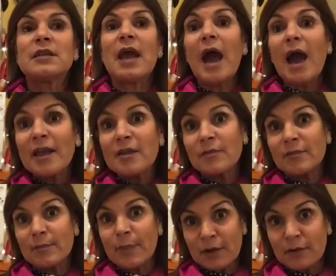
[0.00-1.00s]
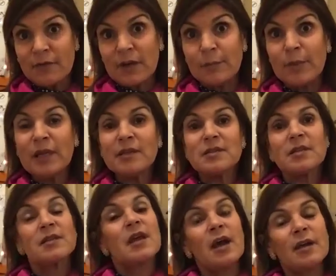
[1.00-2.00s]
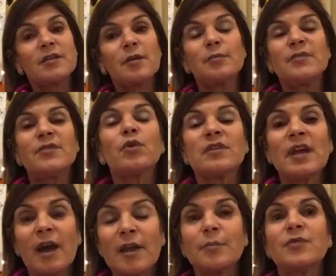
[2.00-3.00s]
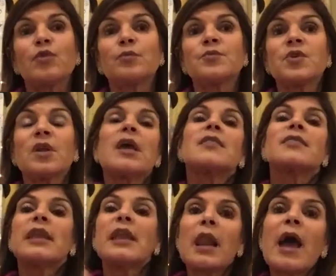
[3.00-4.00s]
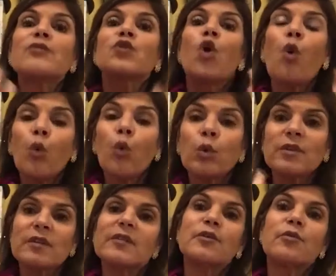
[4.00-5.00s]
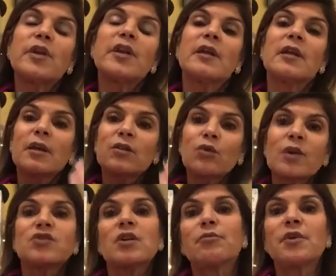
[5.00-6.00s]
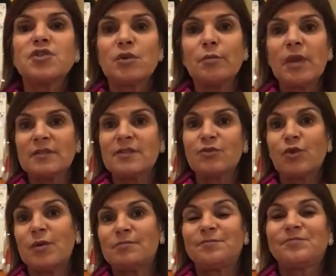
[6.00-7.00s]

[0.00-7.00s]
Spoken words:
high bioavailability, the high absorption that allows all these ingredients to actually reach a bloodstream.